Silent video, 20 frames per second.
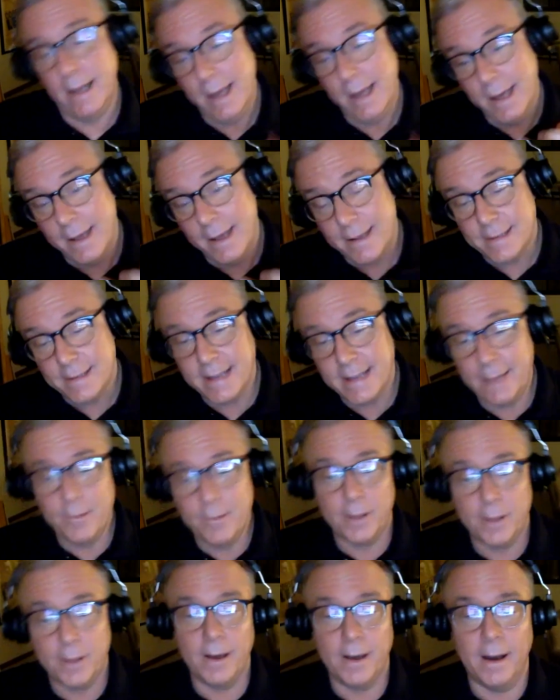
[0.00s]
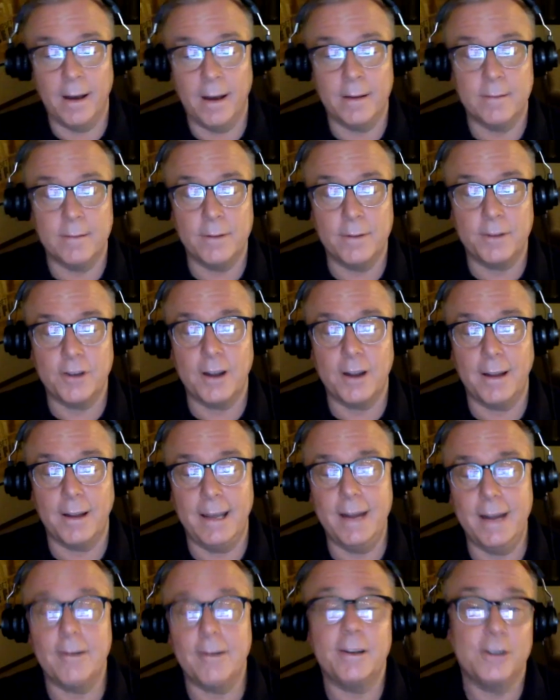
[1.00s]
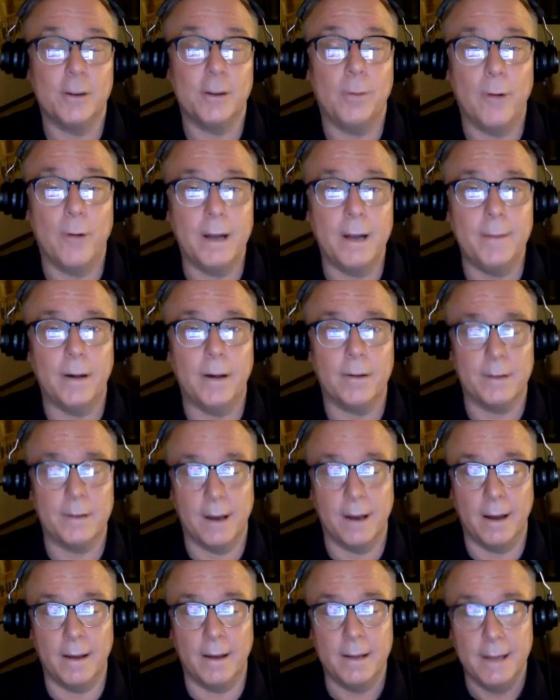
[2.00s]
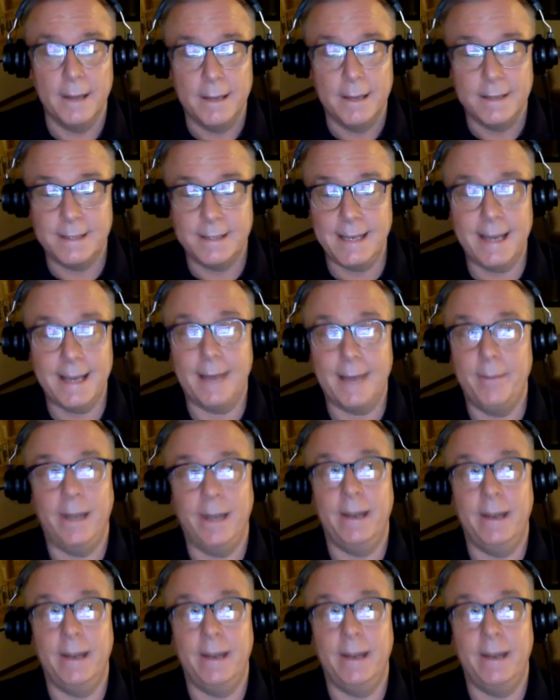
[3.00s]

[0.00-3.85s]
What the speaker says: Yeah. Same with Charlie here. And to your point about Sink, I mean,